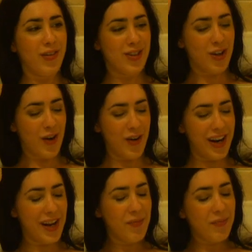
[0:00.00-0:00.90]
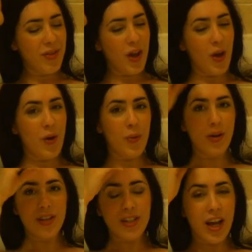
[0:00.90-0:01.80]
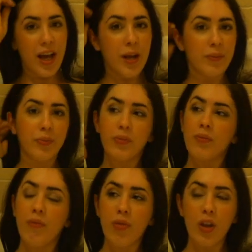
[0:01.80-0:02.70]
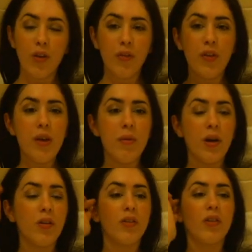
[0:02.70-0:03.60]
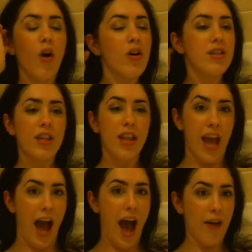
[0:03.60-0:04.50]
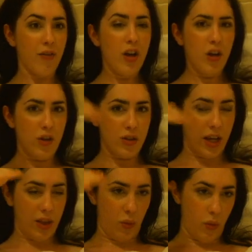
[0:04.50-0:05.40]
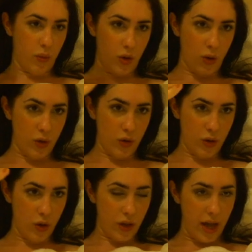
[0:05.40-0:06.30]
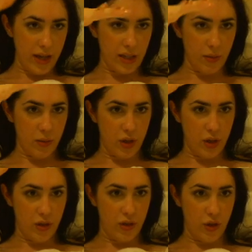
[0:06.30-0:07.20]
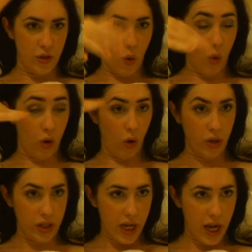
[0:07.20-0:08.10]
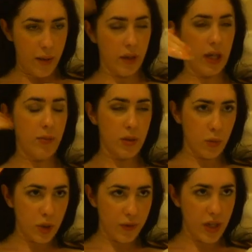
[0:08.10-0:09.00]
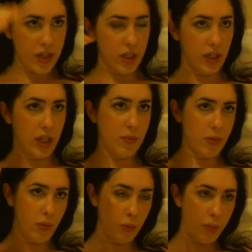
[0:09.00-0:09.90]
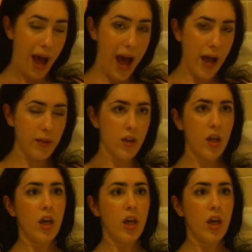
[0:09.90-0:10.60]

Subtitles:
sorry who was a female cox that they have, who's like the woman who gets them to oar all in time and keeps them motivated and keeps them on path,